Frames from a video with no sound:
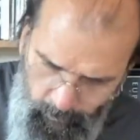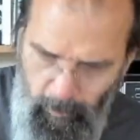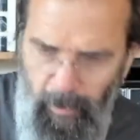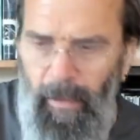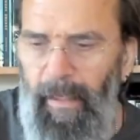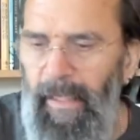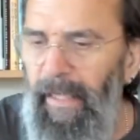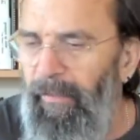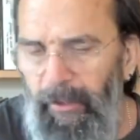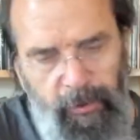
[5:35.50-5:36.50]
But
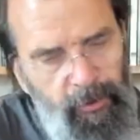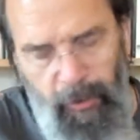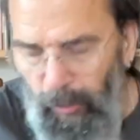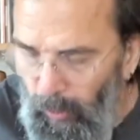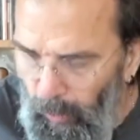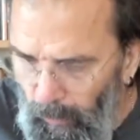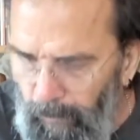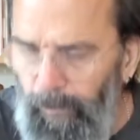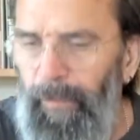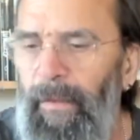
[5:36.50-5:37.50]
if you do,
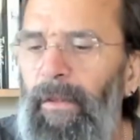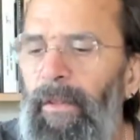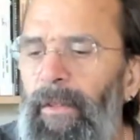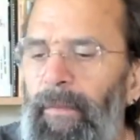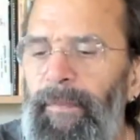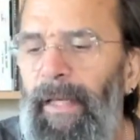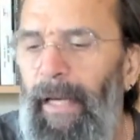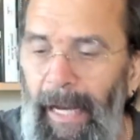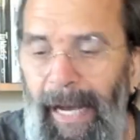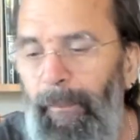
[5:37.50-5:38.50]

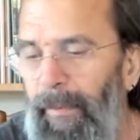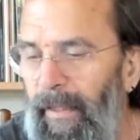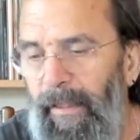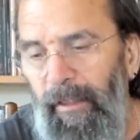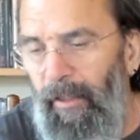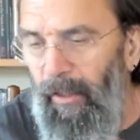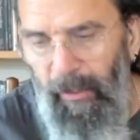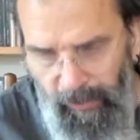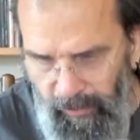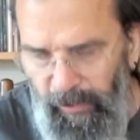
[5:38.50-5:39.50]
I'll be
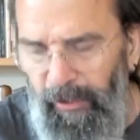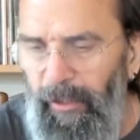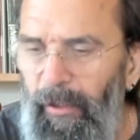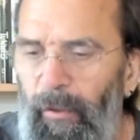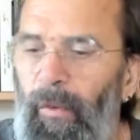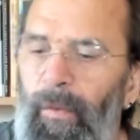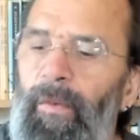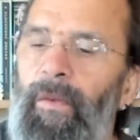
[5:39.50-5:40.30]
good to you.